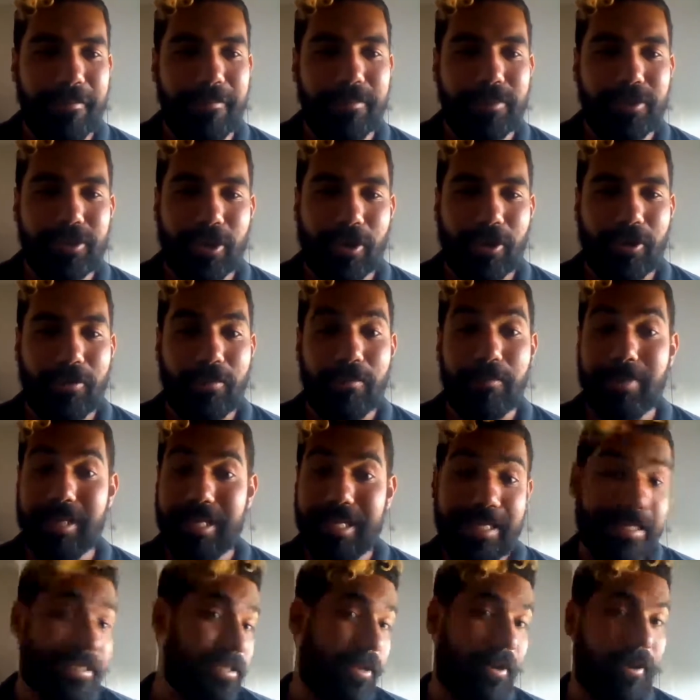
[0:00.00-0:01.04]
So
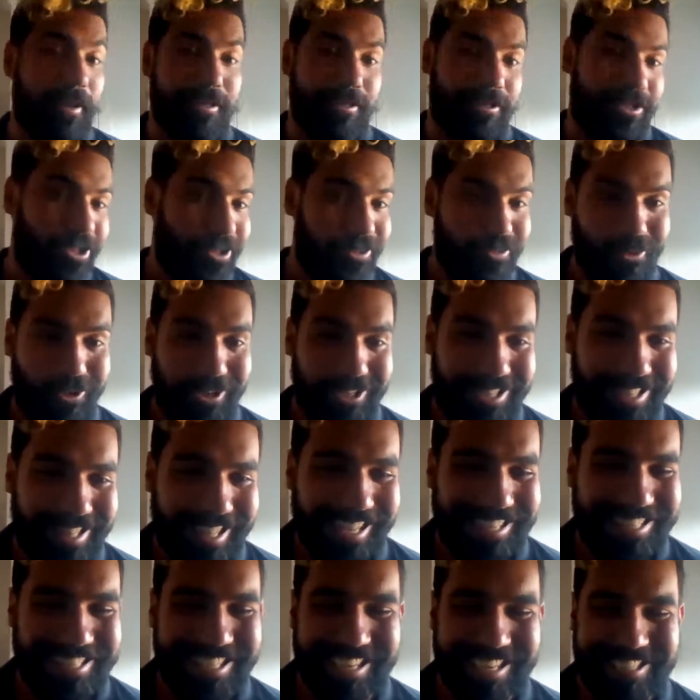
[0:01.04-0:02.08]
please, guys, just watch
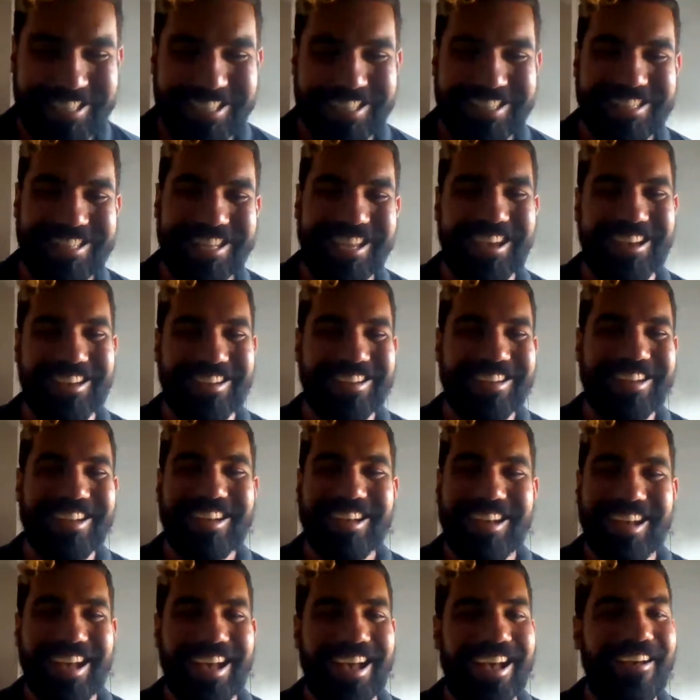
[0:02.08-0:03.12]
that session. So
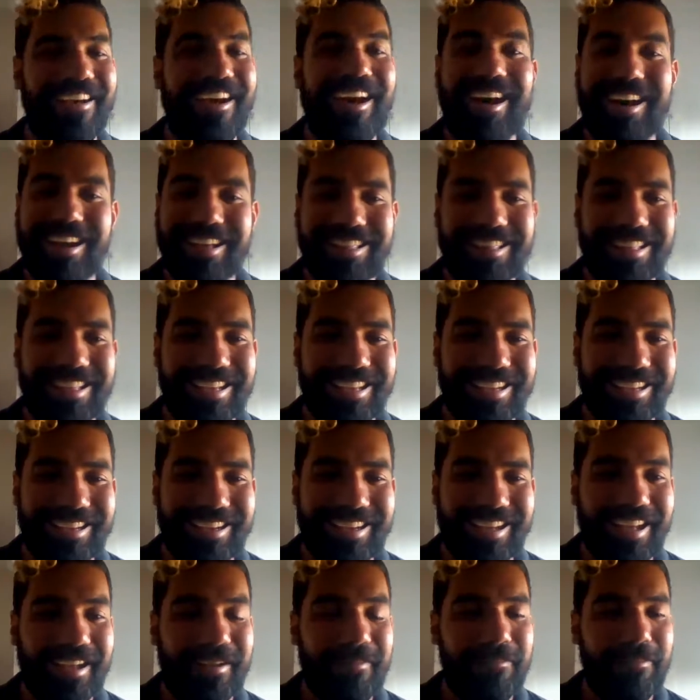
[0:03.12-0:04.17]
I think
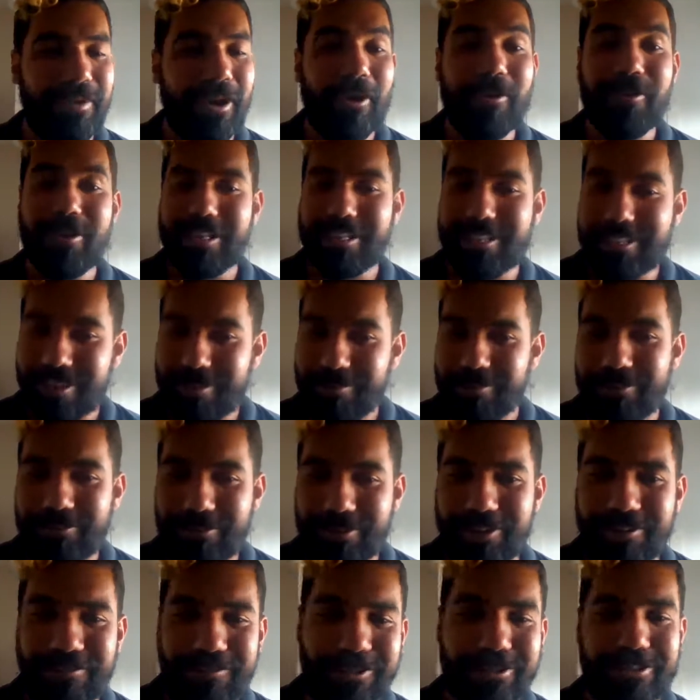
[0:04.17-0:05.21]
only some of
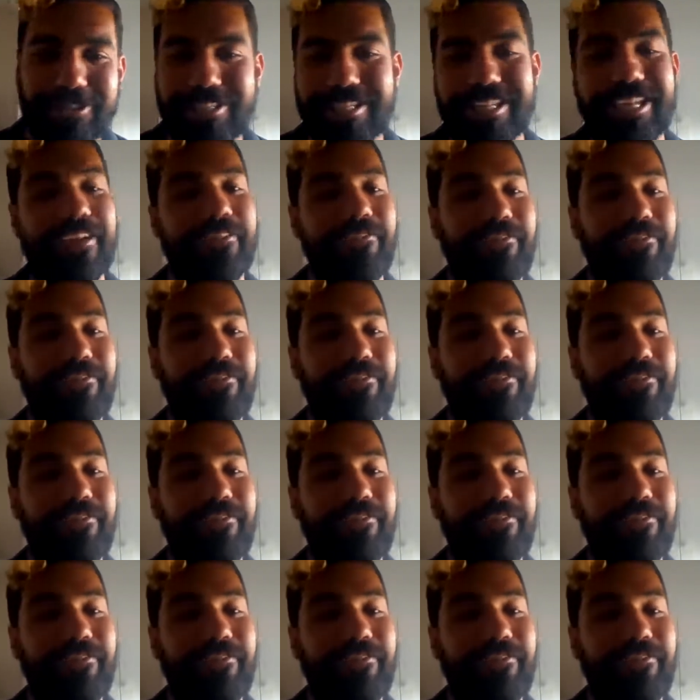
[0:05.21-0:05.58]
you have watched it.